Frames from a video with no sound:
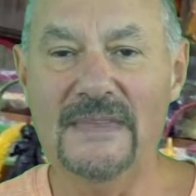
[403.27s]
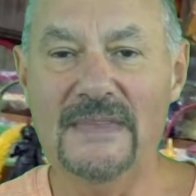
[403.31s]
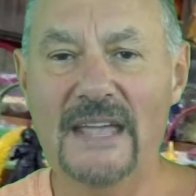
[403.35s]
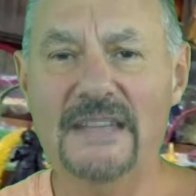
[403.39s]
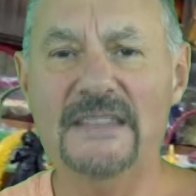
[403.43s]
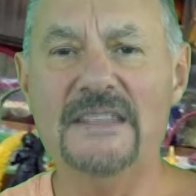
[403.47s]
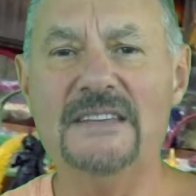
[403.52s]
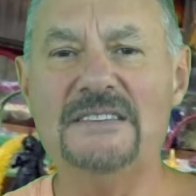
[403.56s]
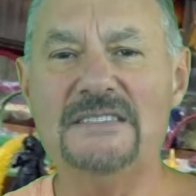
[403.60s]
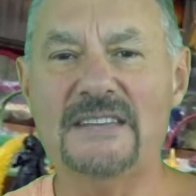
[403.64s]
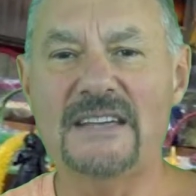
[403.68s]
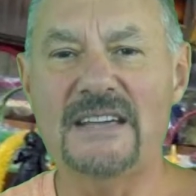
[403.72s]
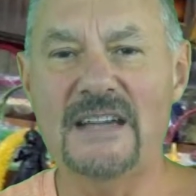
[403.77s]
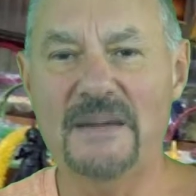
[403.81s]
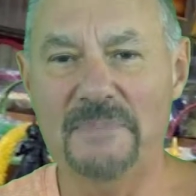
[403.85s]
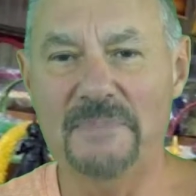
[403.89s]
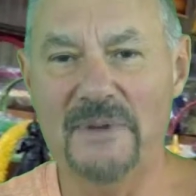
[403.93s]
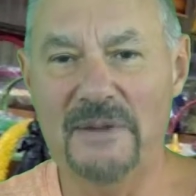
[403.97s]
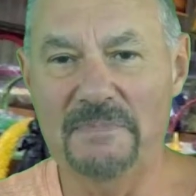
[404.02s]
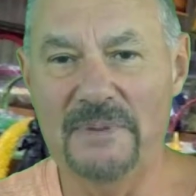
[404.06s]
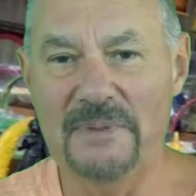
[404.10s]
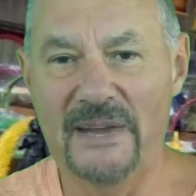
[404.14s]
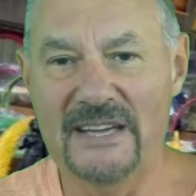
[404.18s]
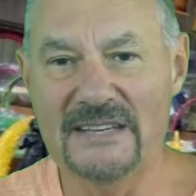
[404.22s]
And there's a
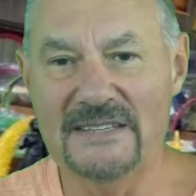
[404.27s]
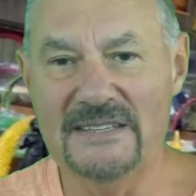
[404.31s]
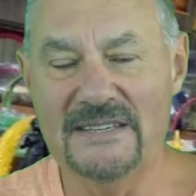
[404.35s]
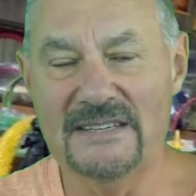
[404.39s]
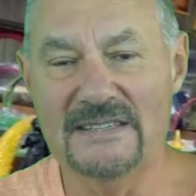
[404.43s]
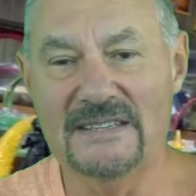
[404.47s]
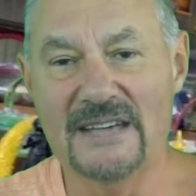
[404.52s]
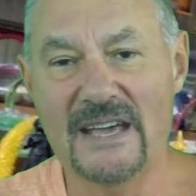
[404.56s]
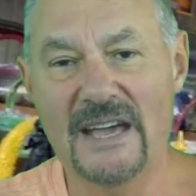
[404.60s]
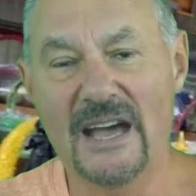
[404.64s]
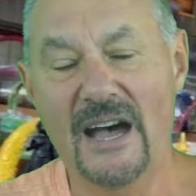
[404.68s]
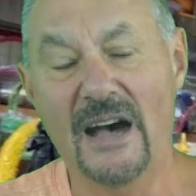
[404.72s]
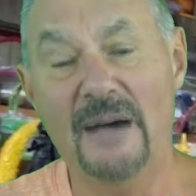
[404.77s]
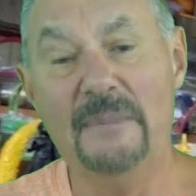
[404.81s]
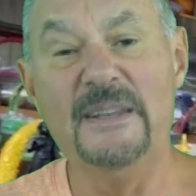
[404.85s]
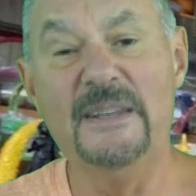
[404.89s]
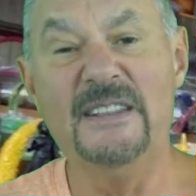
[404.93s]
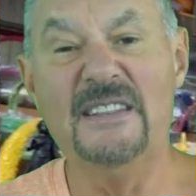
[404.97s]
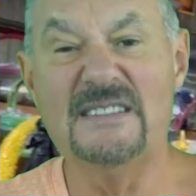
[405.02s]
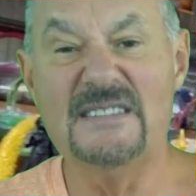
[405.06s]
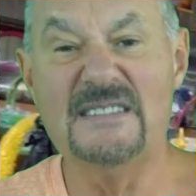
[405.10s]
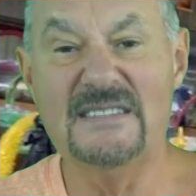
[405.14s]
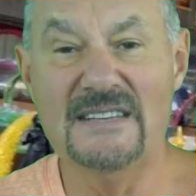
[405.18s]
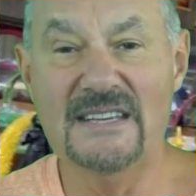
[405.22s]
couple of places. I
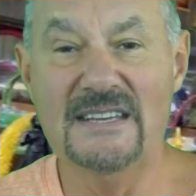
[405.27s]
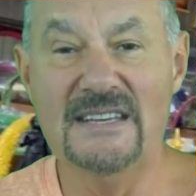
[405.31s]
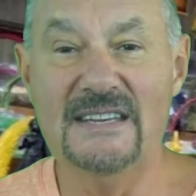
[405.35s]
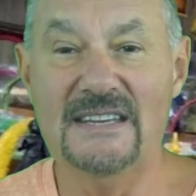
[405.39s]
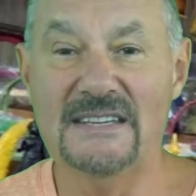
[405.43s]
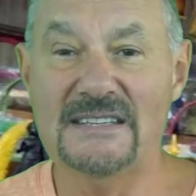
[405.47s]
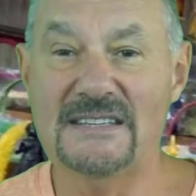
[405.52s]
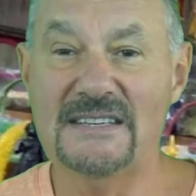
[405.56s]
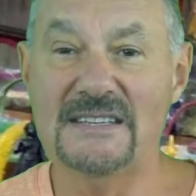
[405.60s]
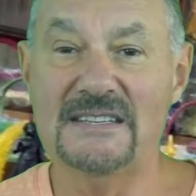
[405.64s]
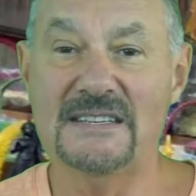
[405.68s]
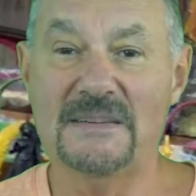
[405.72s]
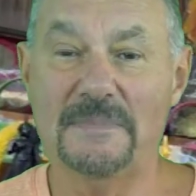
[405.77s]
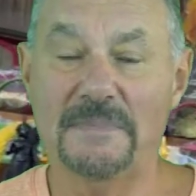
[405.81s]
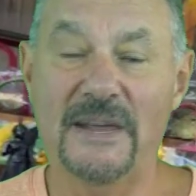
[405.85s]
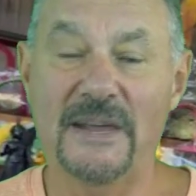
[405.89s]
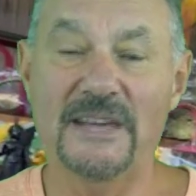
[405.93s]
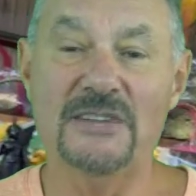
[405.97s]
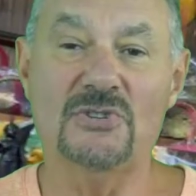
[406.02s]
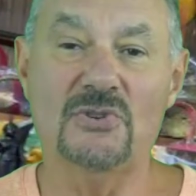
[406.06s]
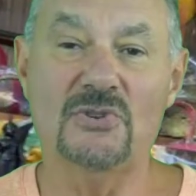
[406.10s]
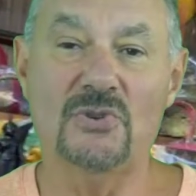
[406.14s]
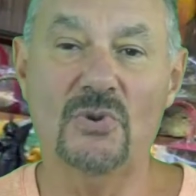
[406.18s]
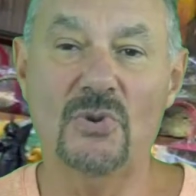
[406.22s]
mean, the seediest is a
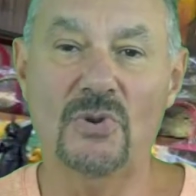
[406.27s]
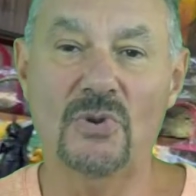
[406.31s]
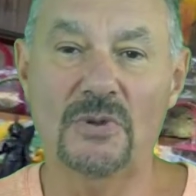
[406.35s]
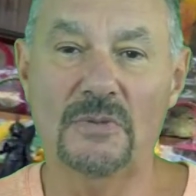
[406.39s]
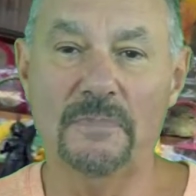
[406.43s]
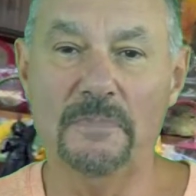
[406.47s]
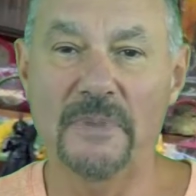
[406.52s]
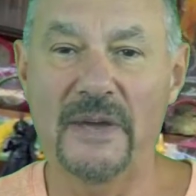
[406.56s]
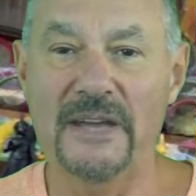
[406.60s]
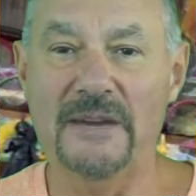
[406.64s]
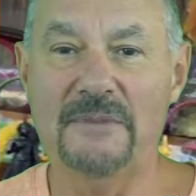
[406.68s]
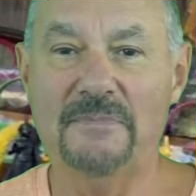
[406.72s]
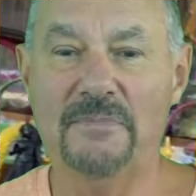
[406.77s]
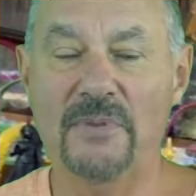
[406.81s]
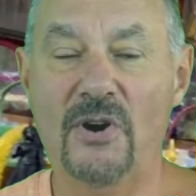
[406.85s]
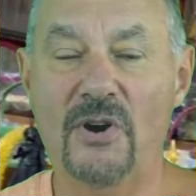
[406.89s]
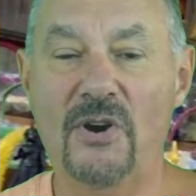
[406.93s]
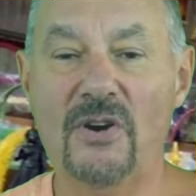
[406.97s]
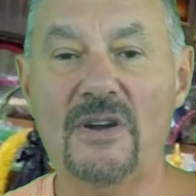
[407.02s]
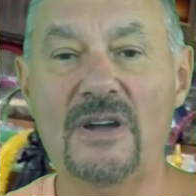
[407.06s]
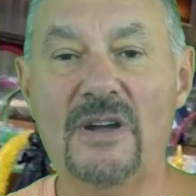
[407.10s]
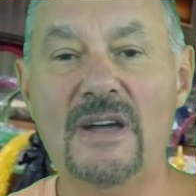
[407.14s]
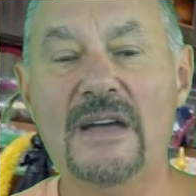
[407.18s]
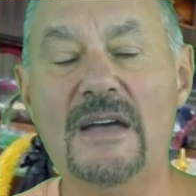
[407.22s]
place called Pat
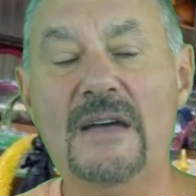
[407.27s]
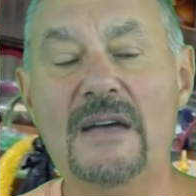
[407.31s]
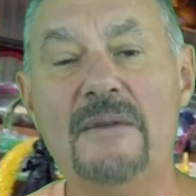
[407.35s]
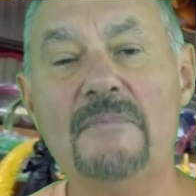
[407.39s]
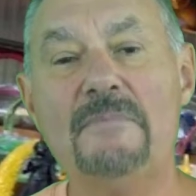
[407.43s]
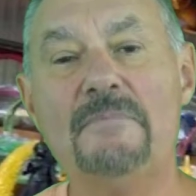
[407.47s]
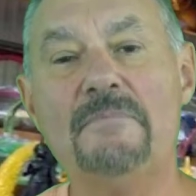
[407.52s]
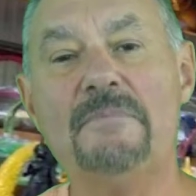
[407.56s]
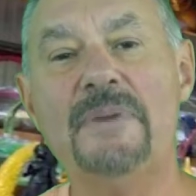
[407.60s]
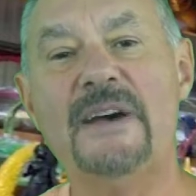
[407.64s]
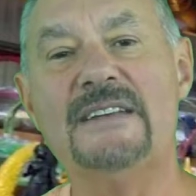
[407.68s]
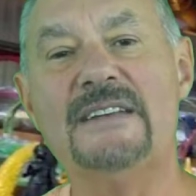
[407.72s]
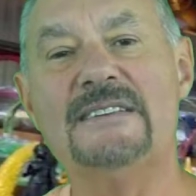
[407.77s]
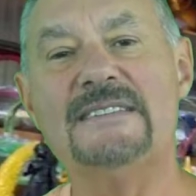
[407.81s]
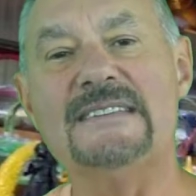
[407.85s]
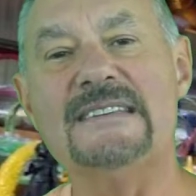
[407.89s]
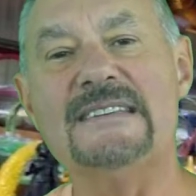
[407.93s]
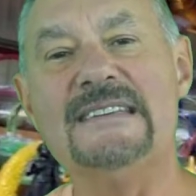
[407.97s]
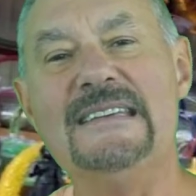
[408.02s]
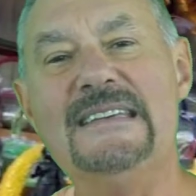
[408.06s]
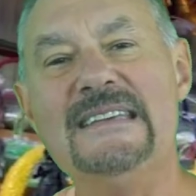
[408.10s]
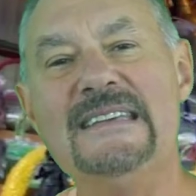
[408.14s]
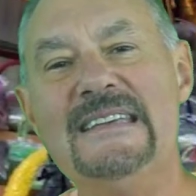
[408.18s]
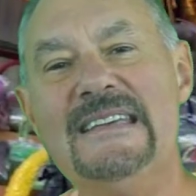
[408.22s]
Pong.
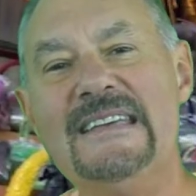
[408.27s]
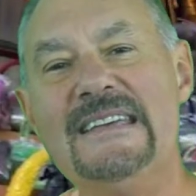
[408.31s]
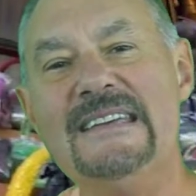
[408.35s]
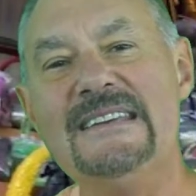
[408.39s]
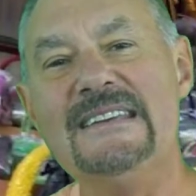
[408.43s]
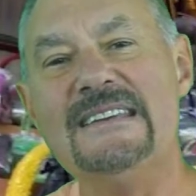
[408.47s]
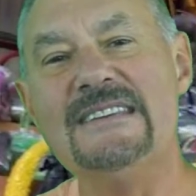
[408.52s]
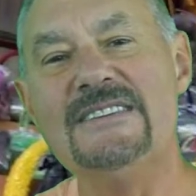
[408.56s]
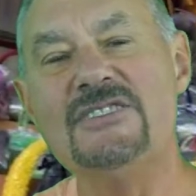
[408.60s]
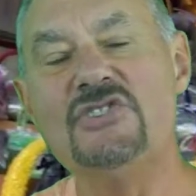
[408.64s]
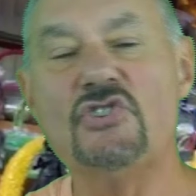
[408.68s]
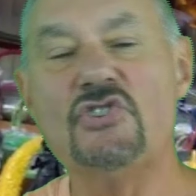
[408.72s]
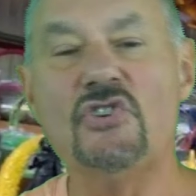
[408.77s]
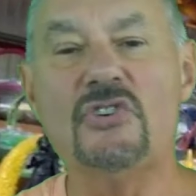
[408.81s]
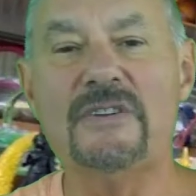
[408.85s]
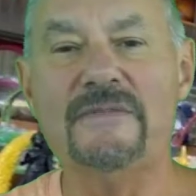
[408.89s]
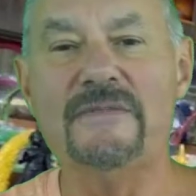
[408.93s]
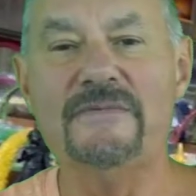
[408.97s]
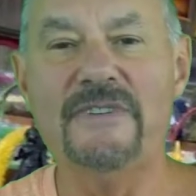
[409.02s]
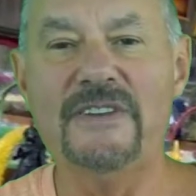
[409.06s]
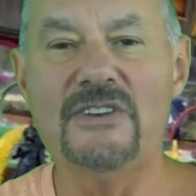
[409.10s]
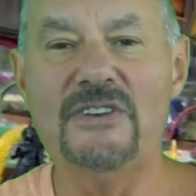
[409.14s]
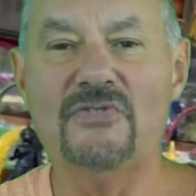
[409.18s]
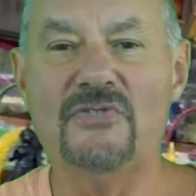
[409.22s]
But in
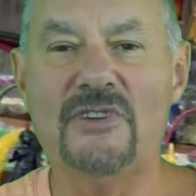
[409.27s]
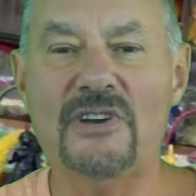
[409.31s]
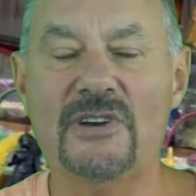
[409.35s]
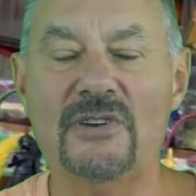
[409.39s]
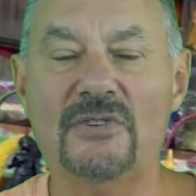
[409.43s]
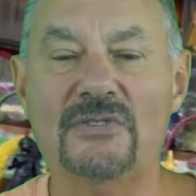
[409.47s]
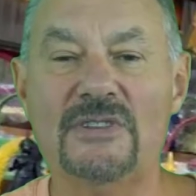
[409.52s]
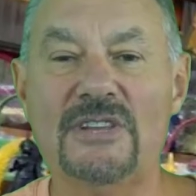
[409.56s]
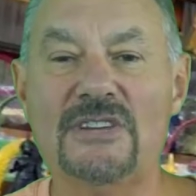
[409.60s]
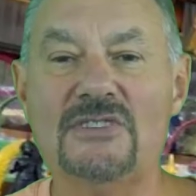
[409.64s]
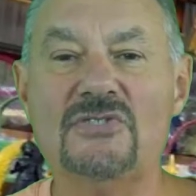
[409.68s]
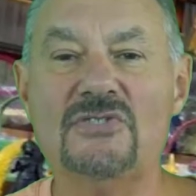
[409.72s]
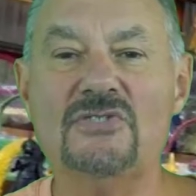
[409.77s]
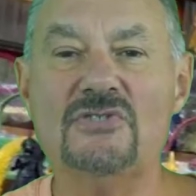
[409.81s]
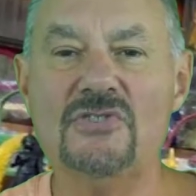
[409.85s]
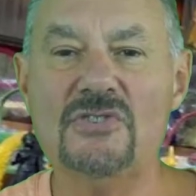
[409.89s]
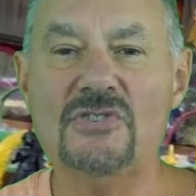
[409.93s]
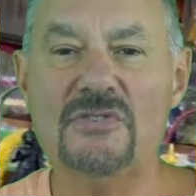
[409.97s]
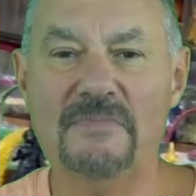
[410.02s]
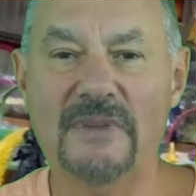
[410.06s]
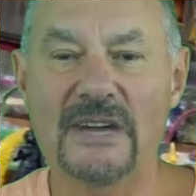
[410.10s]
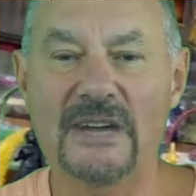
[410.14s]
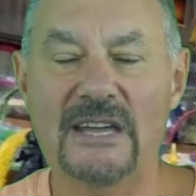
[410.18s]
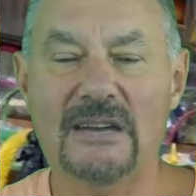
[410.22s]
Sukhumvit Road, there's
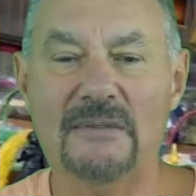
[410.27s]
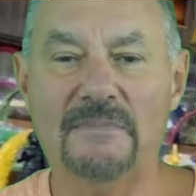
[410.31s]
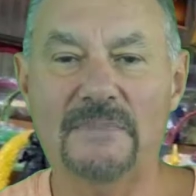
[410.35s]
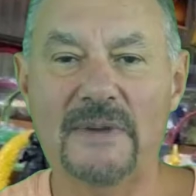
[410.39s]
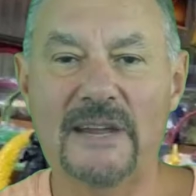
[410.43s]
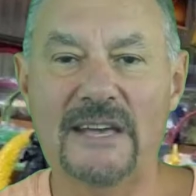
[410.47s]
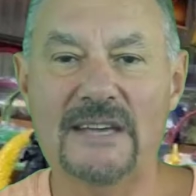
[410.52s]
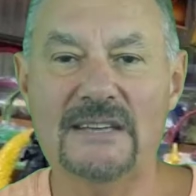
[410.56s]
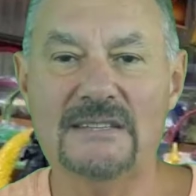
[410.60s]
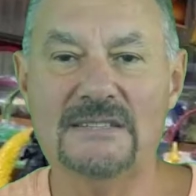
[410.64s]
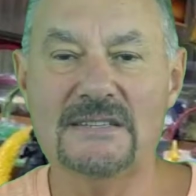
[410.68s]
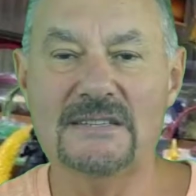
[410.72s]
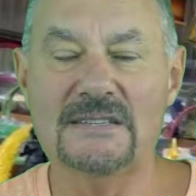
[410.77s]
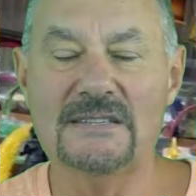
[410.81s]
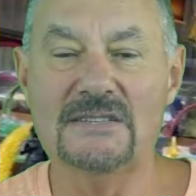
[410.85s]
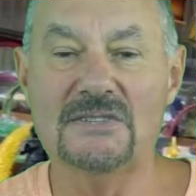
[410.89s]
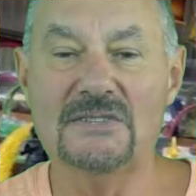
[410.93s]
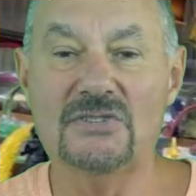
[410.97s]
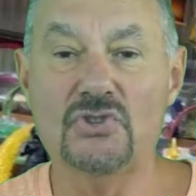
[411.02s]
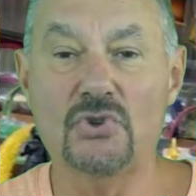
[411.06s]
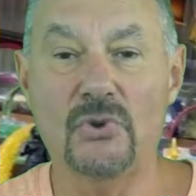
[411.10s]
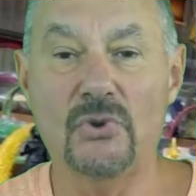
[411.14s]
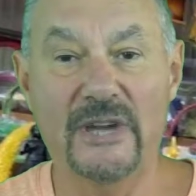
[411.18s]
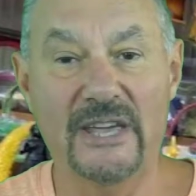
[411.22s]
two main
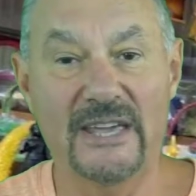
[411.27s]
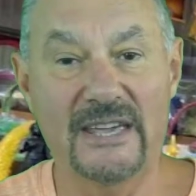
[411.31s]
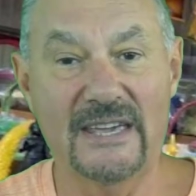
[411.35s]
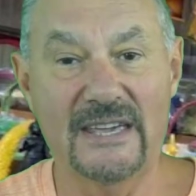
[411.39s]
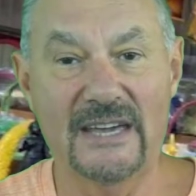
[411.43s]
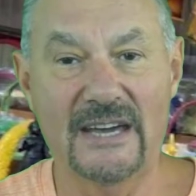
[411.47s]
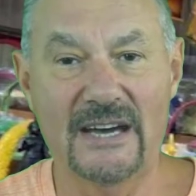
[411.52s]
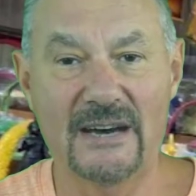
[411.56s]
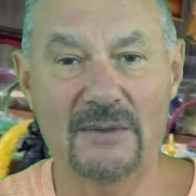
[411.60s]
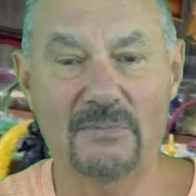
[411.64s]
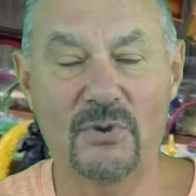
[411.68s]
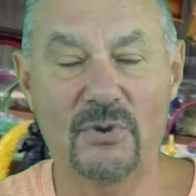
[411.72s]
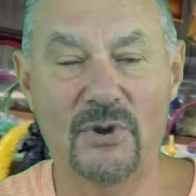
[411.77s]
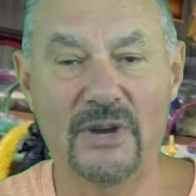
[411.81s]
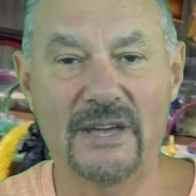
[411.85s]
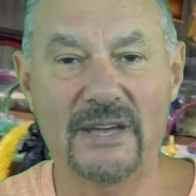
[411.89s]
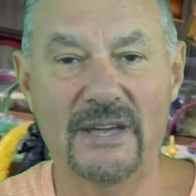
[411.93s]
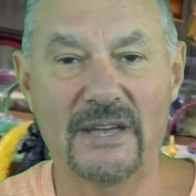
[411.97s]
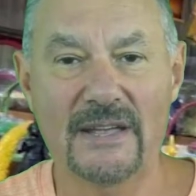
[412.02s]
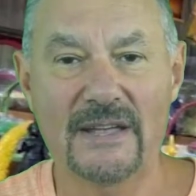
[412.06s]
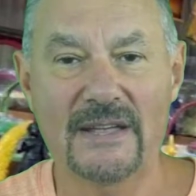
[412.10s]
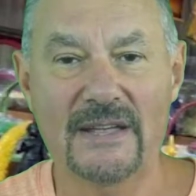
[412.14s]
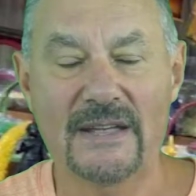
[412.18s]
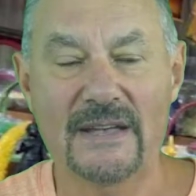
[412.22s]
places, Soy
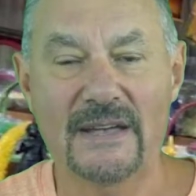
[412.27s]
Cowboy,